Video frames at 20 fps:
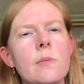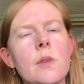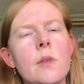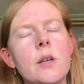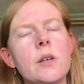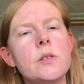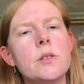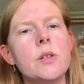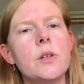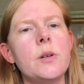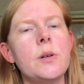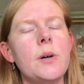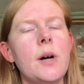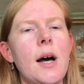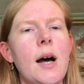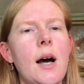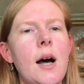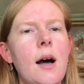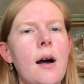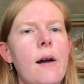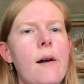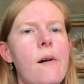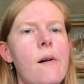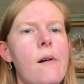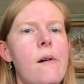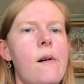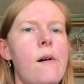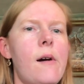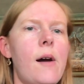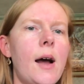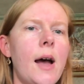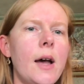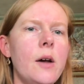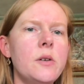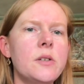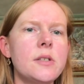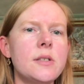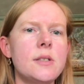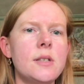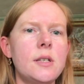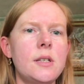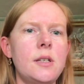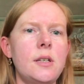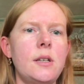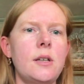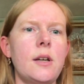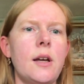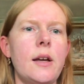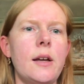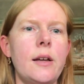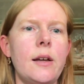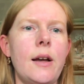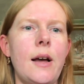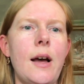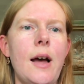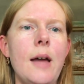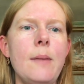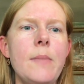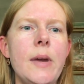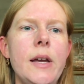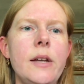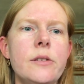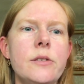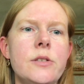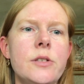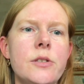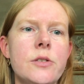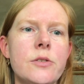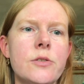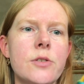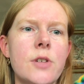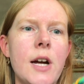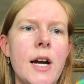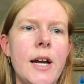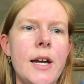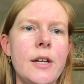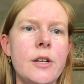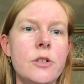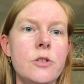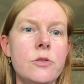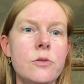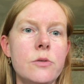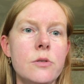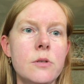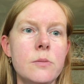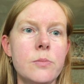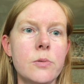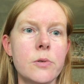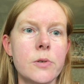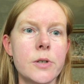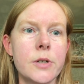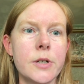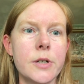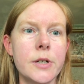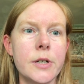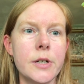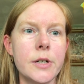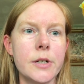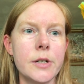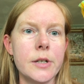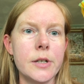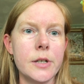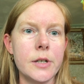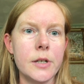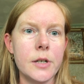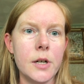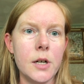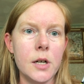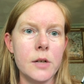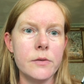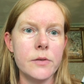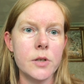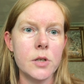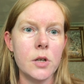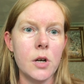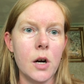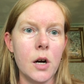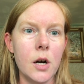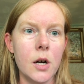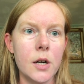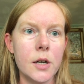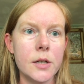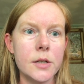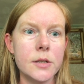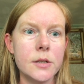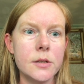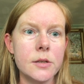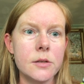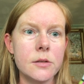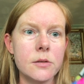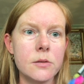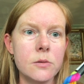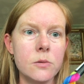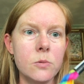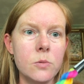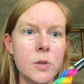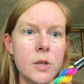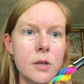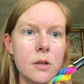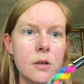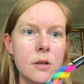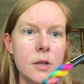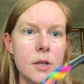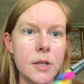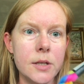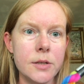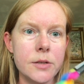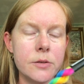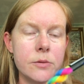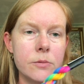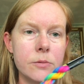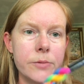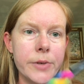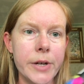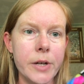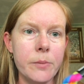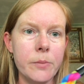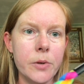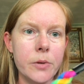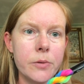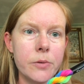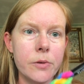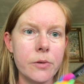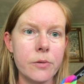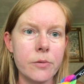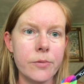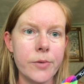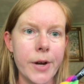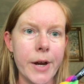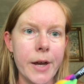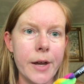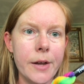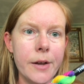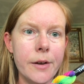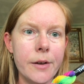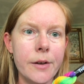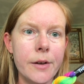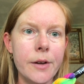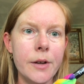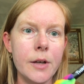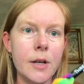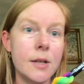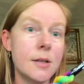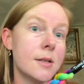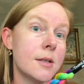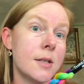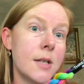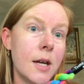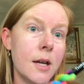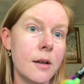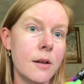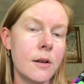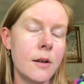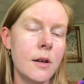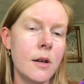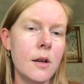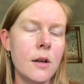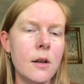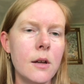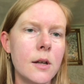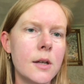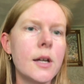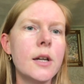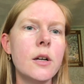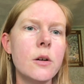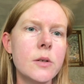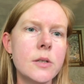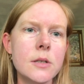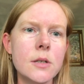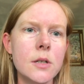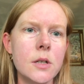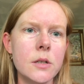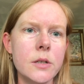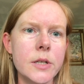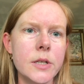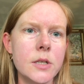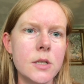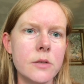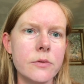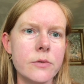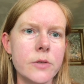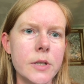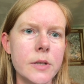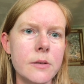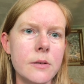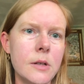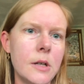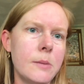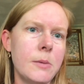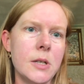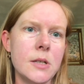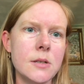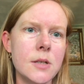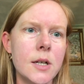So I was just thinking I might just try to do the border of the cards with this rainbow thread instead. And I know it's gonna look different. I mean,